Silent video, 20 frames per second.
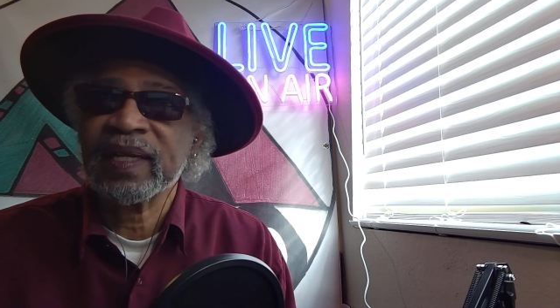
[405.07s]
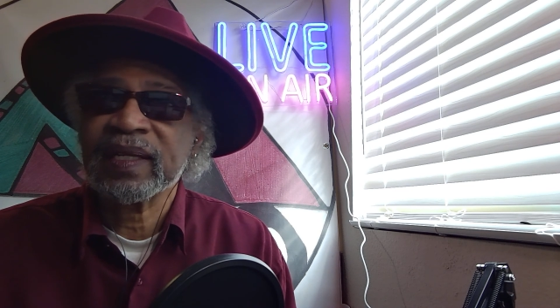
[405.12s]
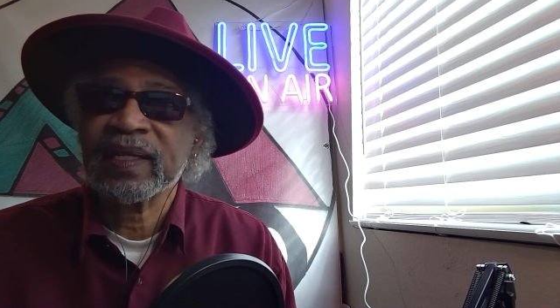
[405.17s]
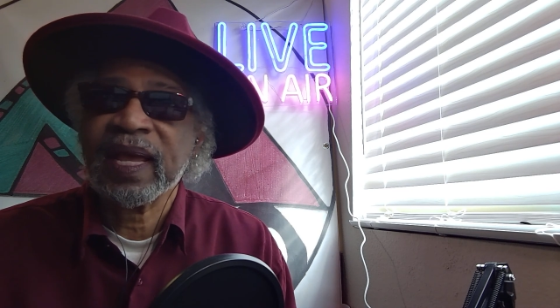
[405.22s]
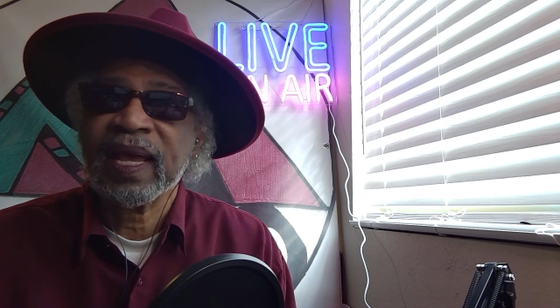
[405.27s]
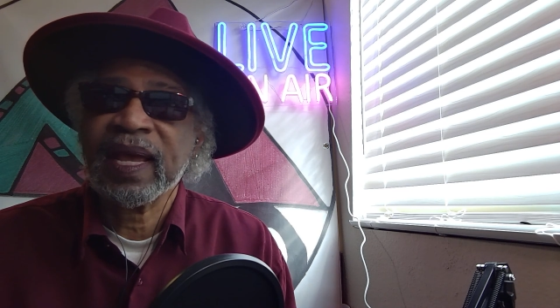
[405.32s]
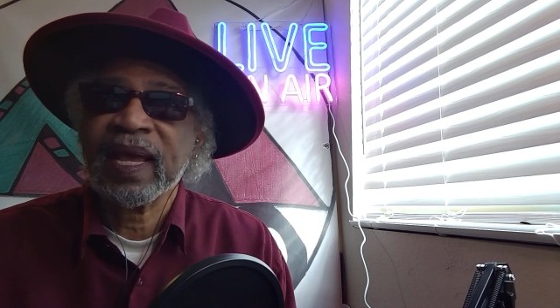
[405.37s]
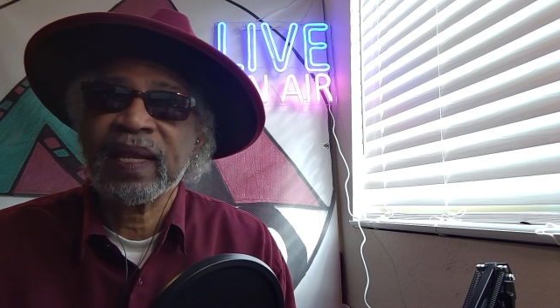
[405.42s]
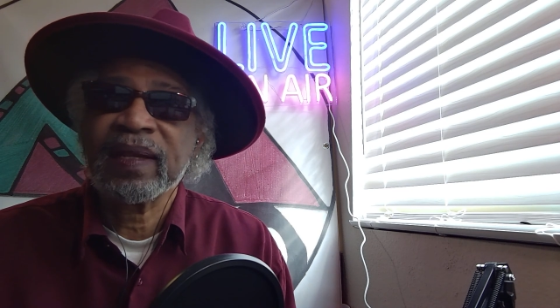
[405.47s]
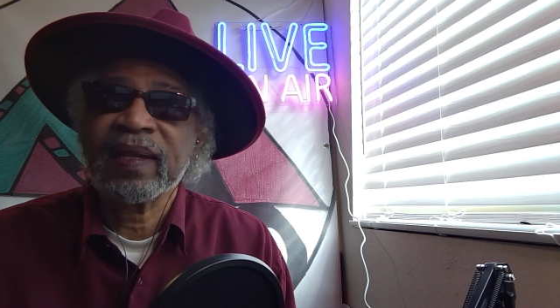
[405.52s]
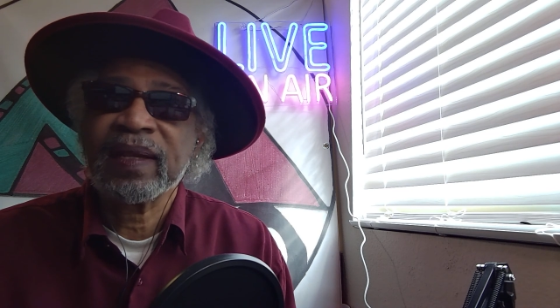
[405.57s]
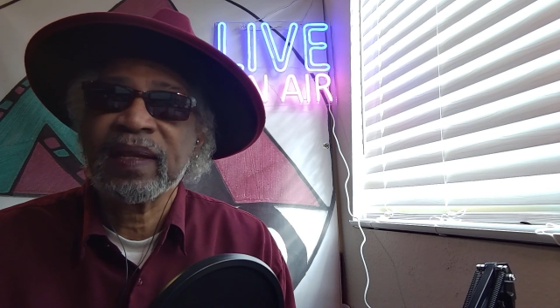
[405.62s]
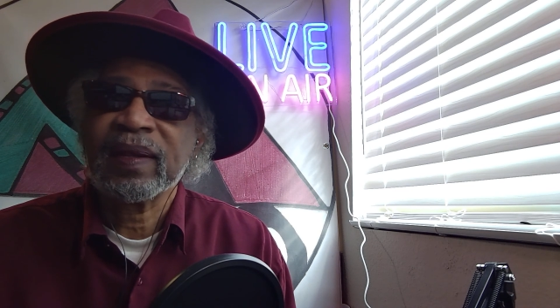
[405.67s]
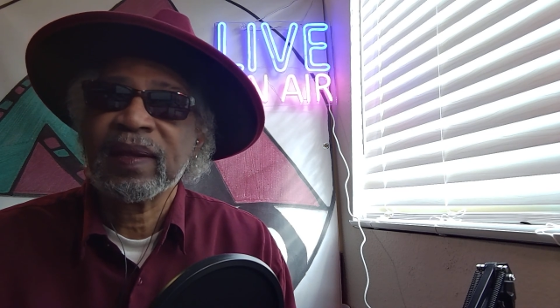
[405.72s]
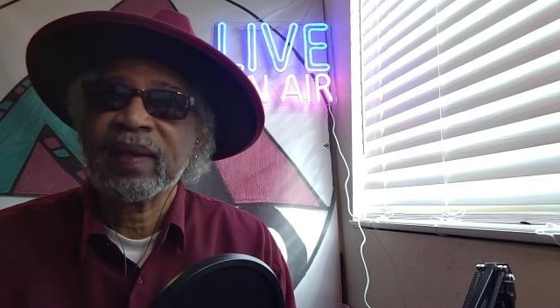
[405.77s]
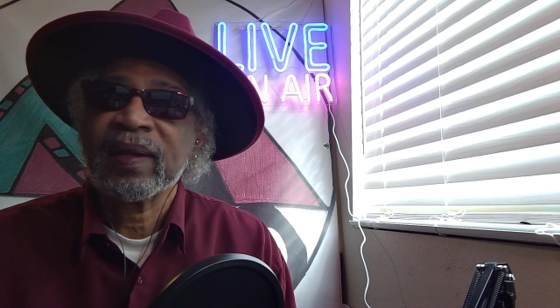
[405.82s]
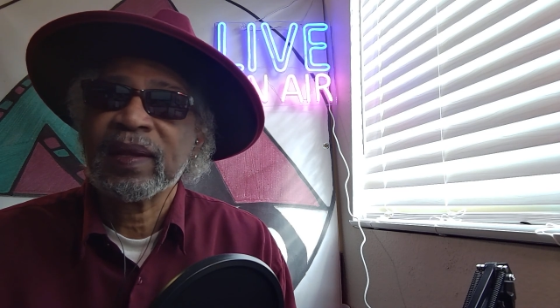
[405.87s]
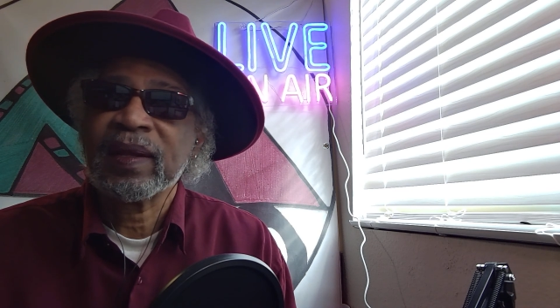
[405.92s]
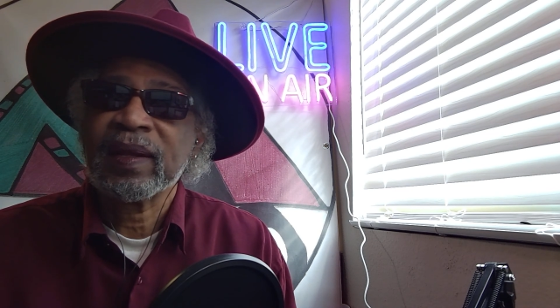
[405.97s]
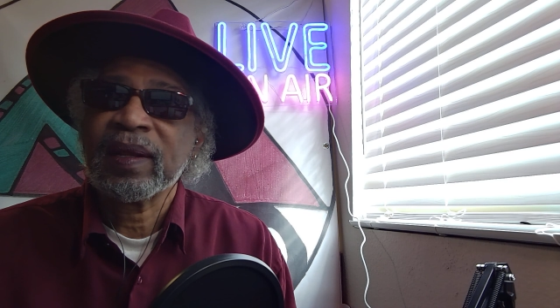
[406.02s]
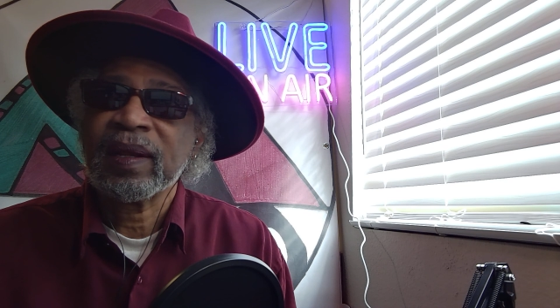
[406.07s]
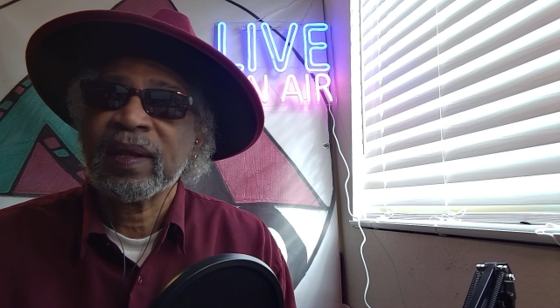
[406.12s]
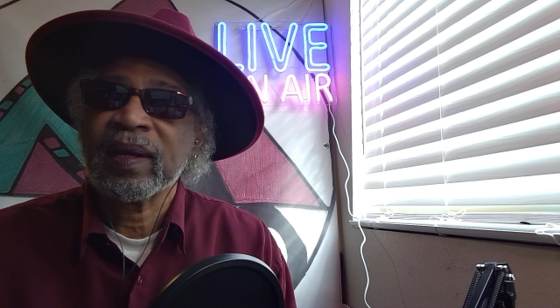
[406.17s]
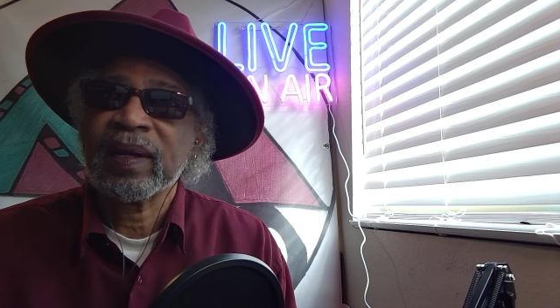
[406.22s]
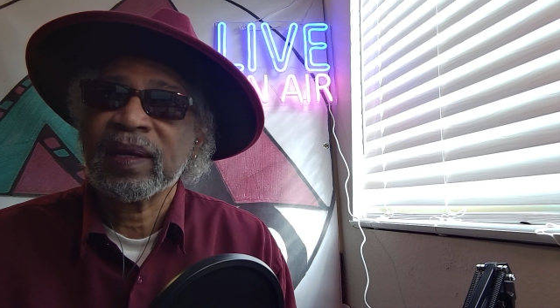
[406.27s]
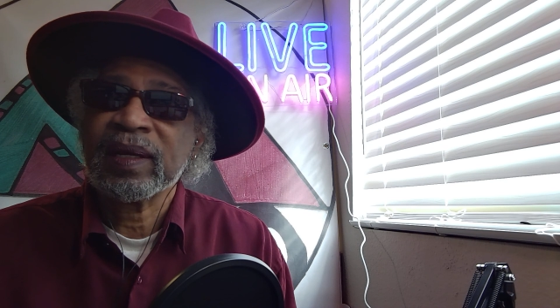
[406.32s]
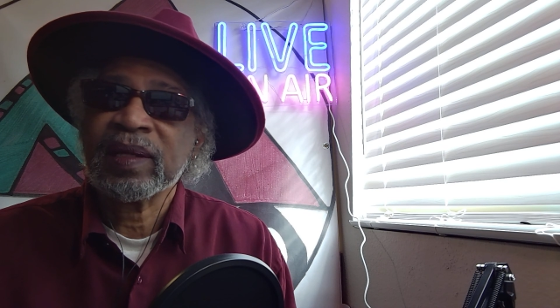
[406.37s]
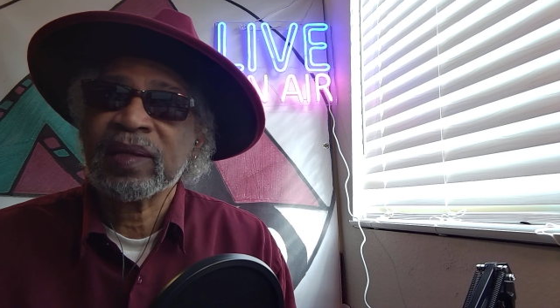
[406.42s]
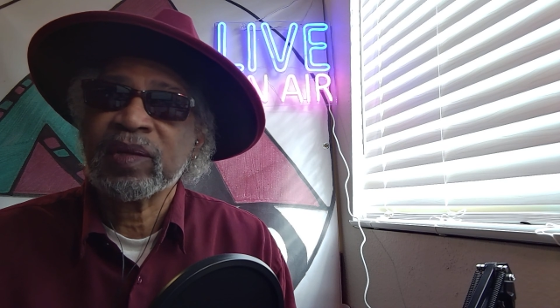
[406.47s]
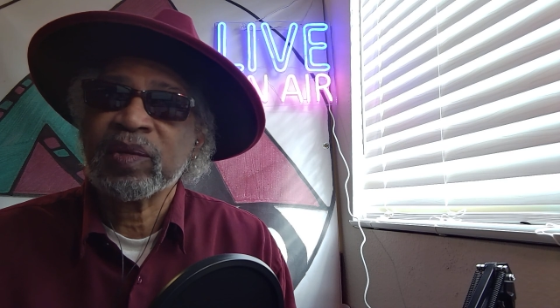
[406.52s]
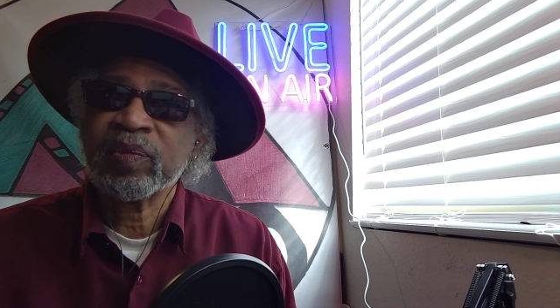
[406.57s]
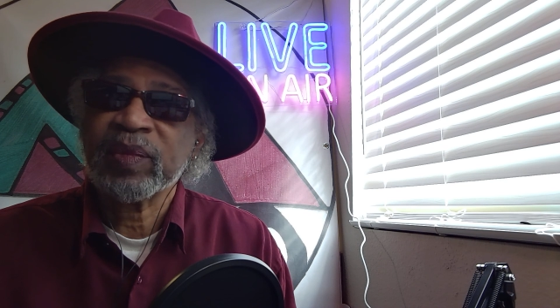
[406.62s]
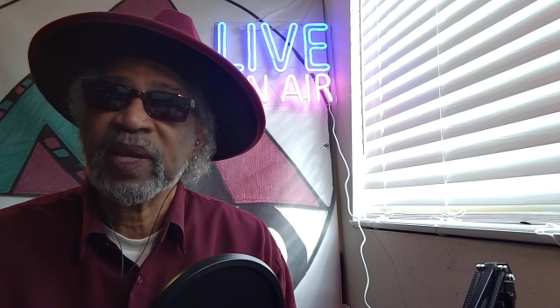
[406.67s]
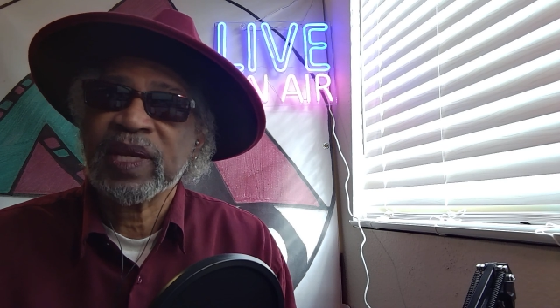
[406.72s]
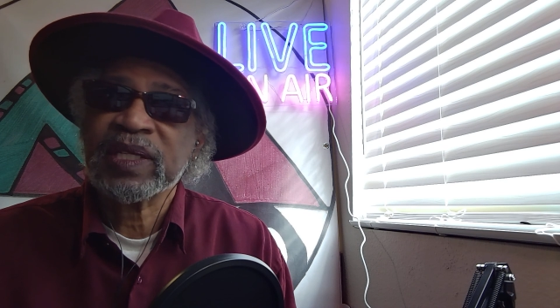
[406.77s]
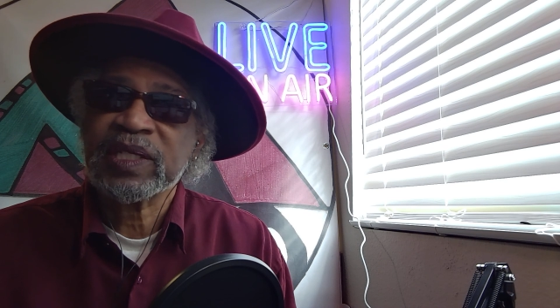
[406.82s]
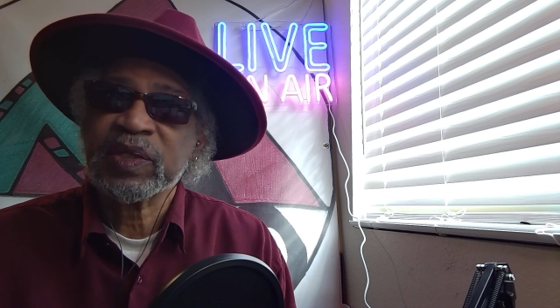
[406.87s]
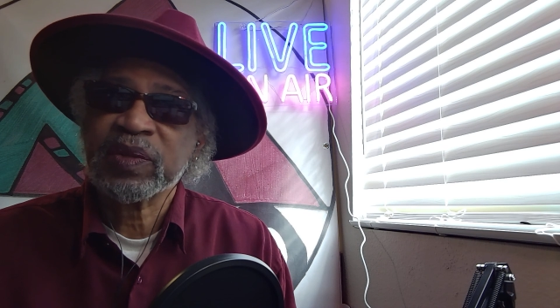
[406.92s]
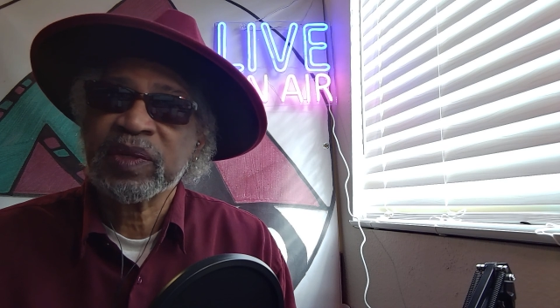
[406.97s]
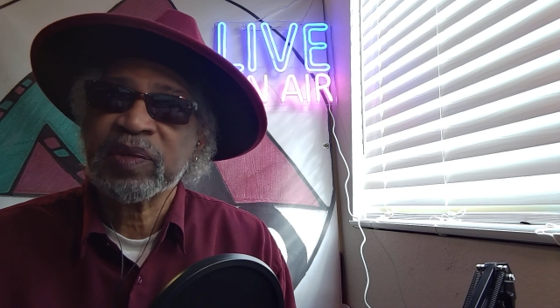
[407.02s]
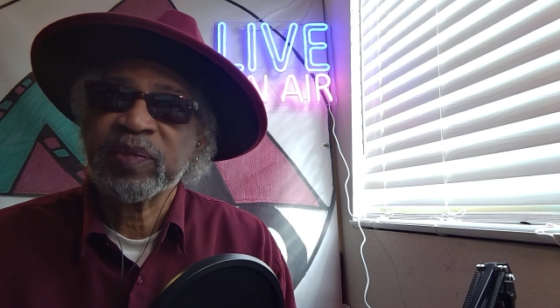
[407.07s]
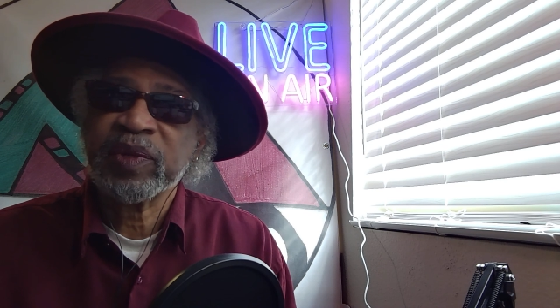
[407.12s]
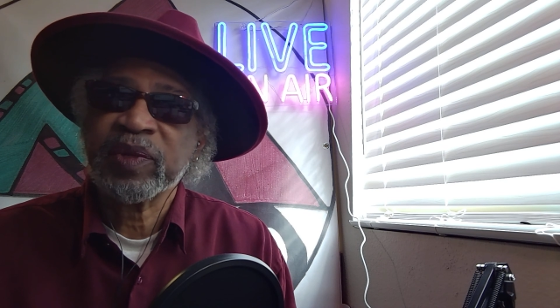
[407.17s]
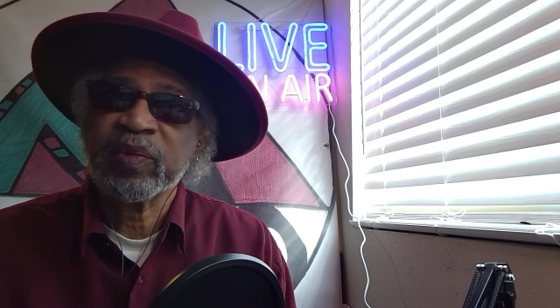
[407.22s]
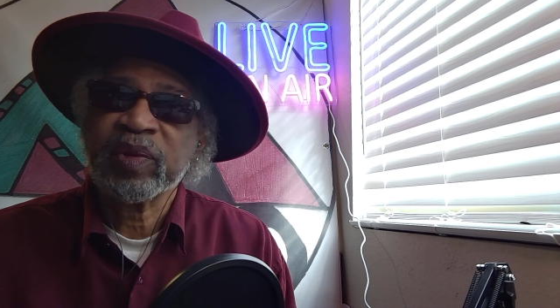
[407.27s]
that inhumane treatment.